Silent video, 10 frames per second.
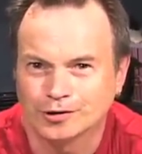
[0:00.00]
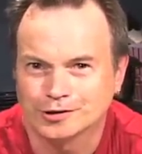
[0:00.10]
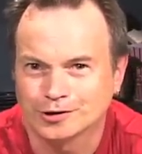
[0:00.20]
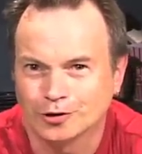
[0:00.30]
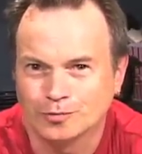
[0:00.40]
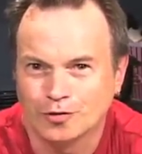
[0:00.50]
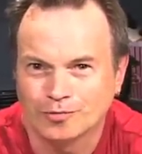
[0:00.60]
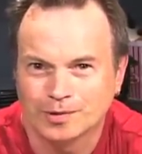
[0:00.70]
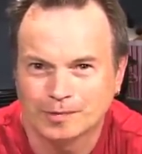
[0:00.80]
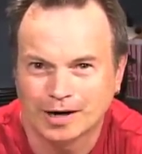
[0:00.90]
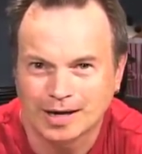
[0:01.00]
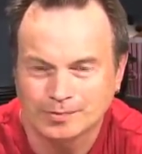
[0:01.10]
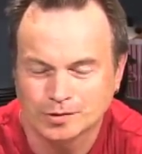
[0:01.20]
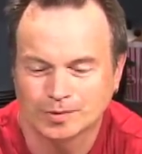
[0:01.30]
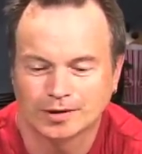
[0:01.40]
the slow movement
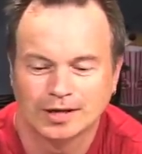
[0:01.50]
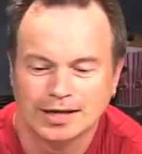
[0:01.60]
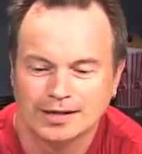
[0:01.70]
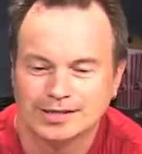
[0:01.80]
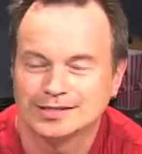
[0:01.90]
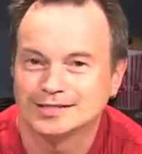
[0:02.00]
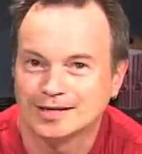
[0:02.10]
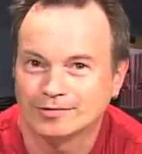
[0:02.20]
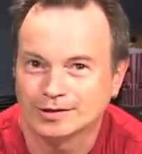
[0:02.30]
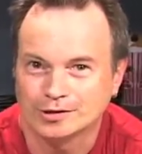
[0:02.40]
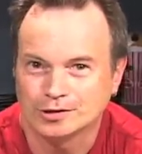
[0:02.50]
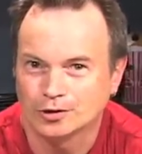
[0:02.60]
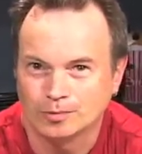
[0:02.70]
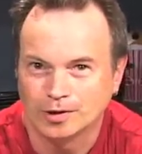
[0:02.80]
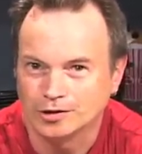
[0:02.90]
perhaps? Well, this is definitely a slow bread.